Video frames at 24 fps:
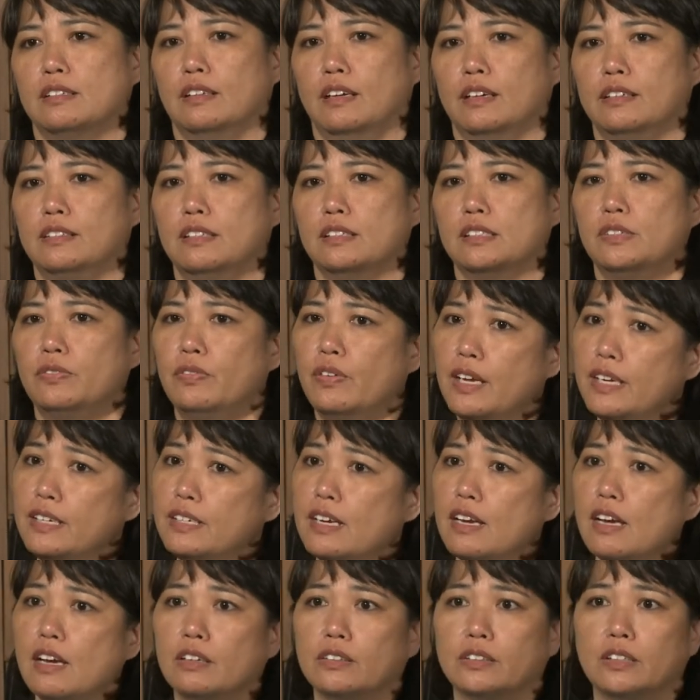like this. Find
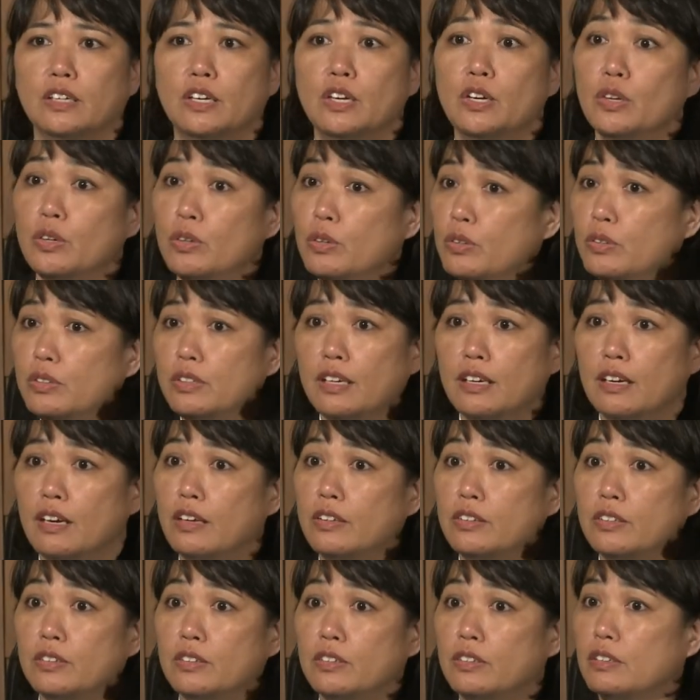out who the
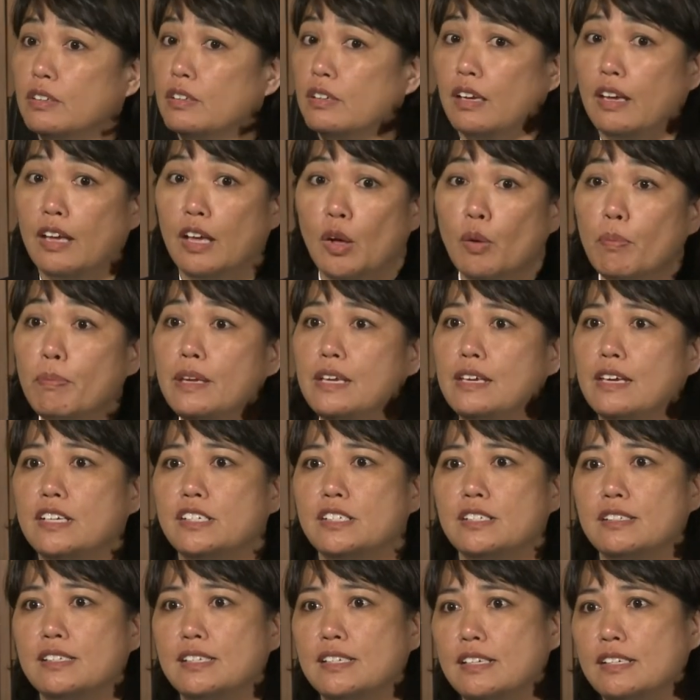other helping
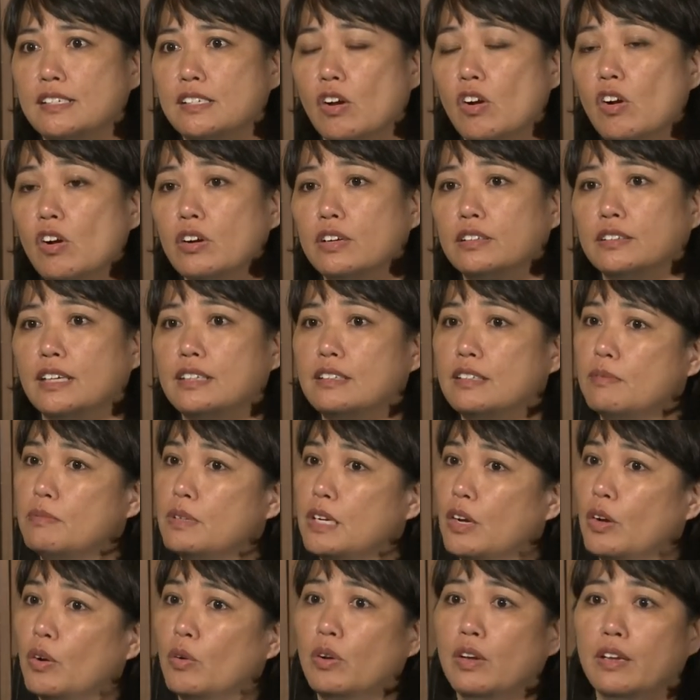agencies are and let them
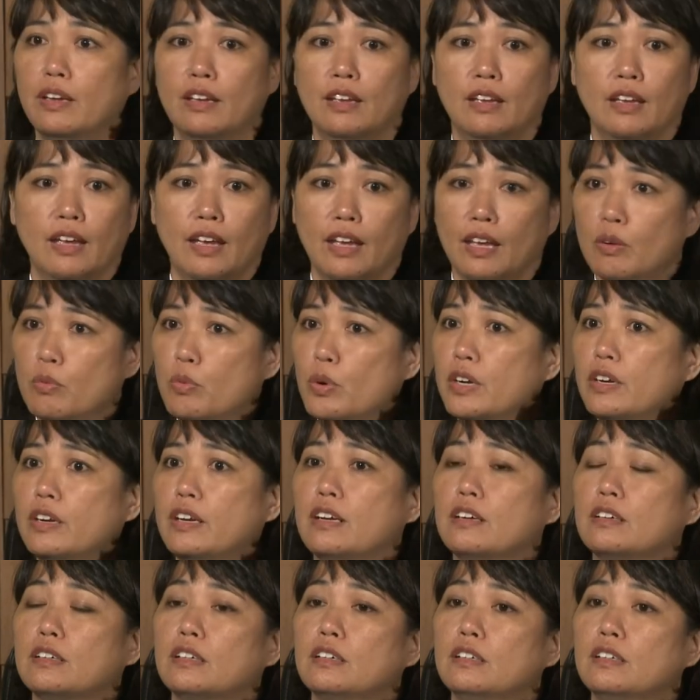know, hey, we're
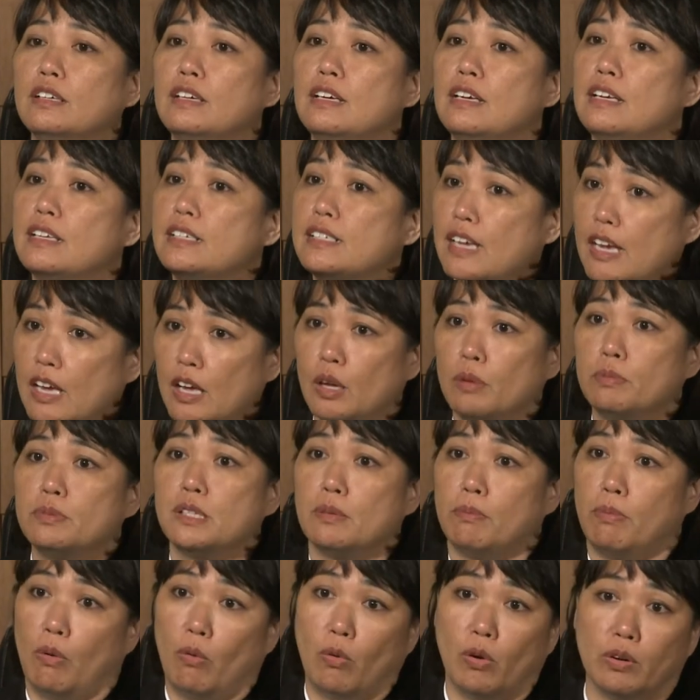here to help
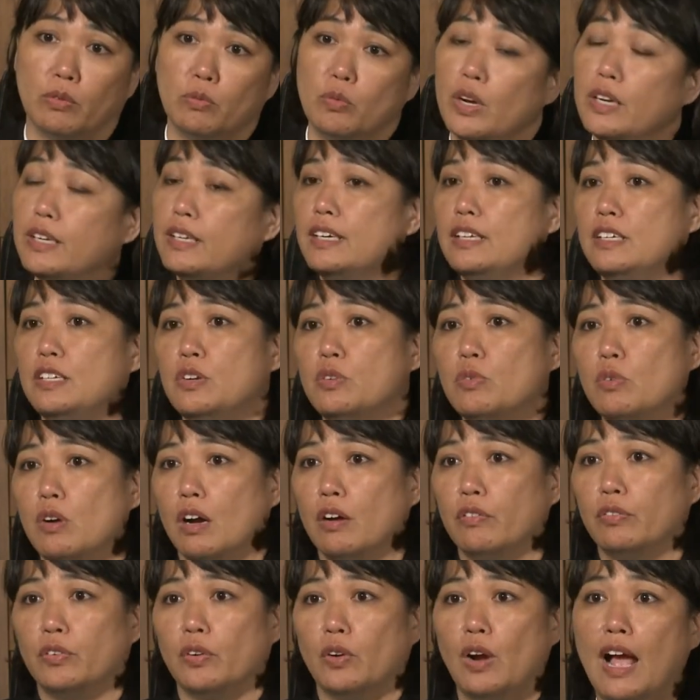support. What can you offer?